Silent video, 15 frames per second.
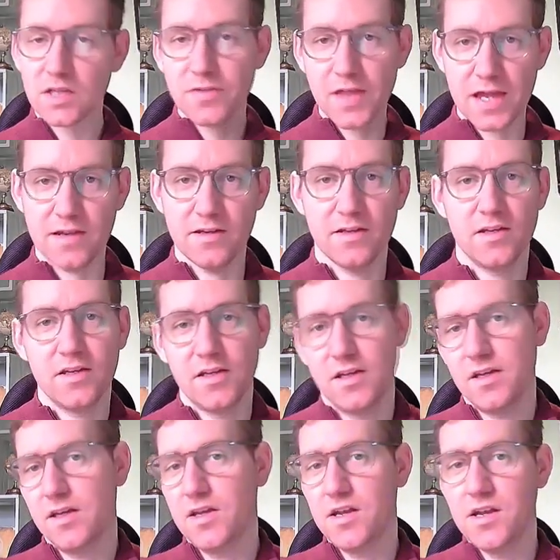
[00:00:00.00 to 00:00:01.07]
Then
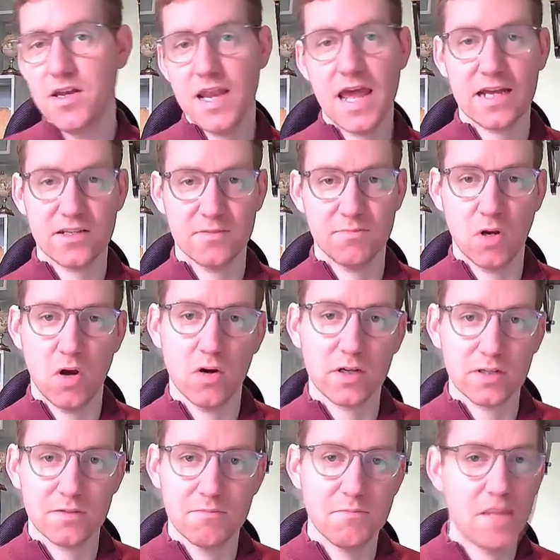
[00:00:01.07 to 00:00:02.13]
next
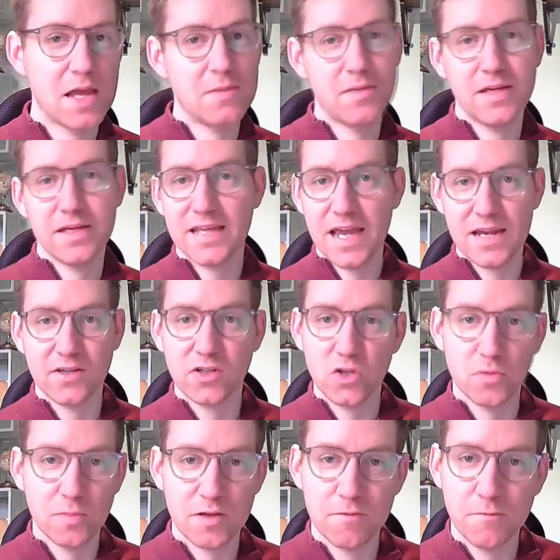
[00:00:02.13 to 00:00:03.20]
block, maybe again,
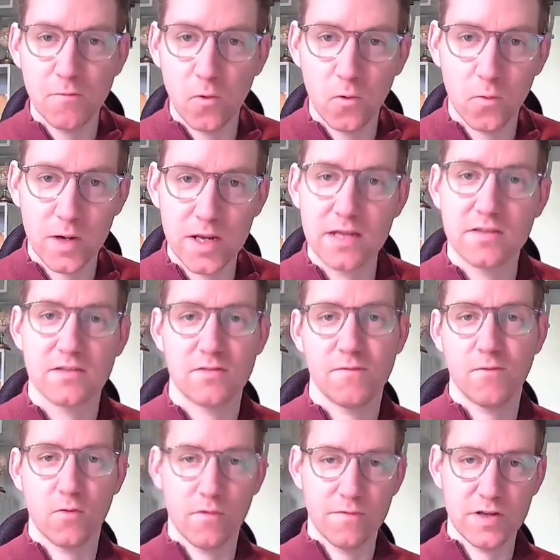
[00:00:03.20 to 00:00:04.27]
could be 4 weeks
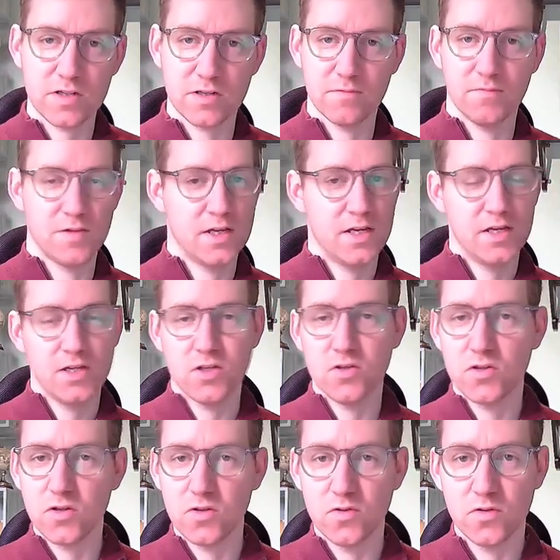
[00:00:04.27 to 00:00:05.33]
for revision.
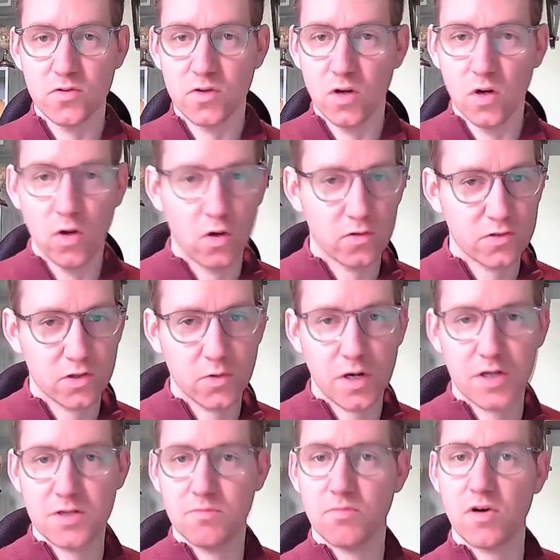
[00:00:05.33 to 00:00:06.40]
You do lots of
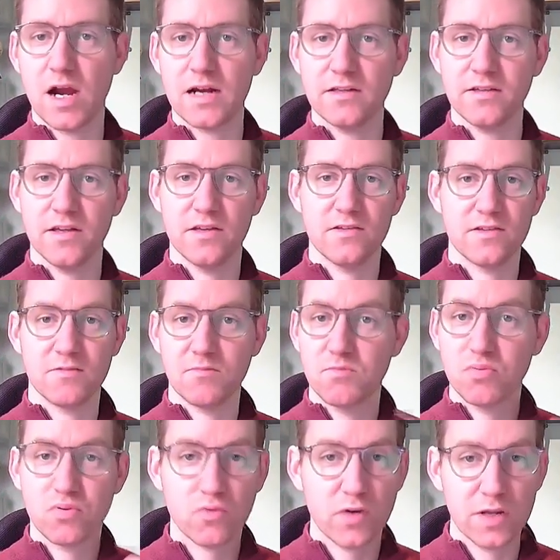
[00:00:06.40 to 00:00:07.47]
question practice
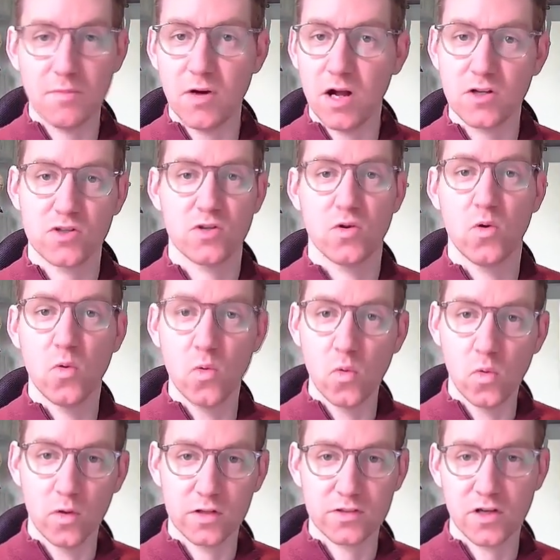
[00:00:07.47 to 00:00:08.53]
pretty much
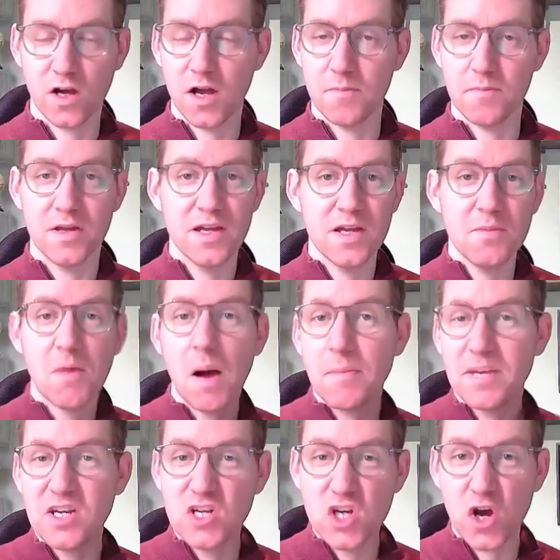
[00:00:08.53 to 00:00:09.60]
all the time. Might
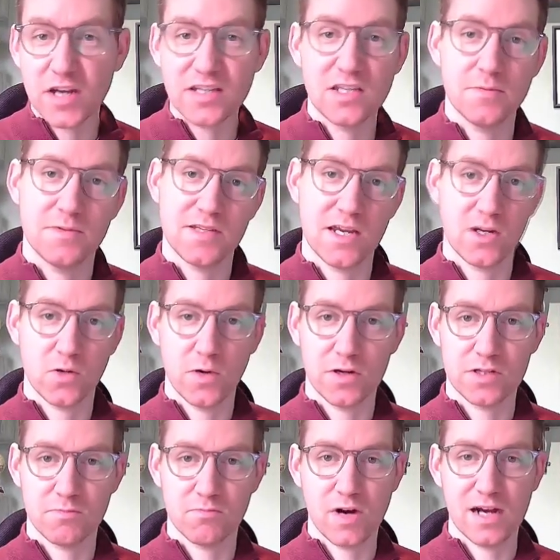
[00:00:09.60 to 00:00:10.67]
be 90%
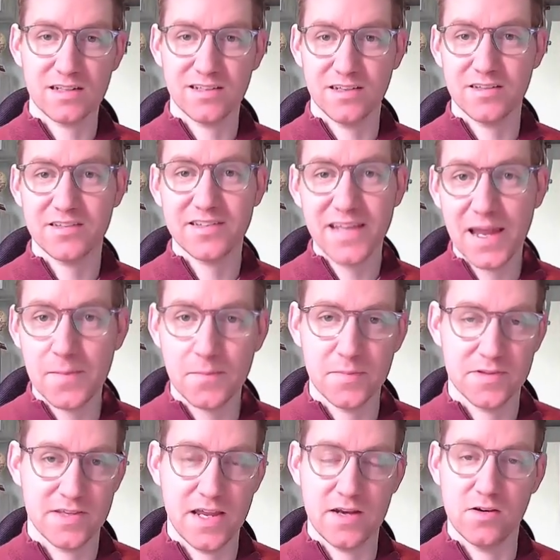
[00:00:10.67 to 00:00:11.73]
question practice,
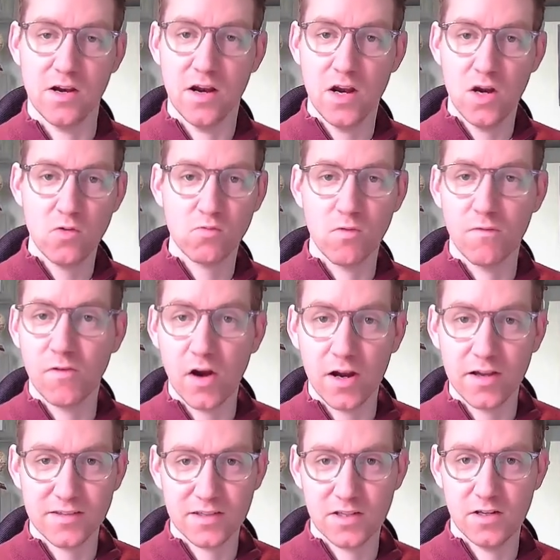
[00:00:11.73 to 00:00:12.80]
10%
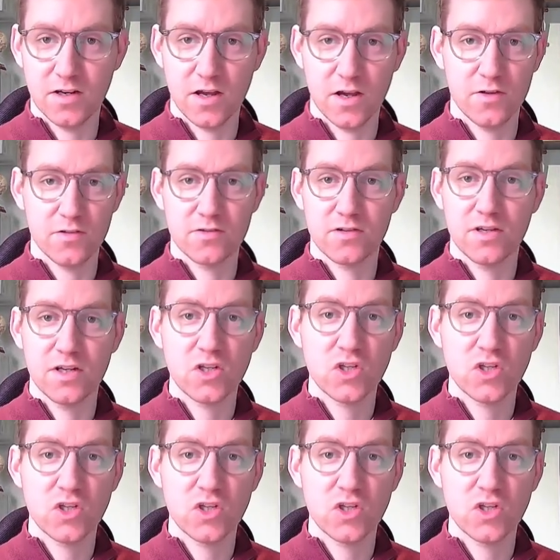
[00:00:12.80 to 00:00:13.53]
revising your notes,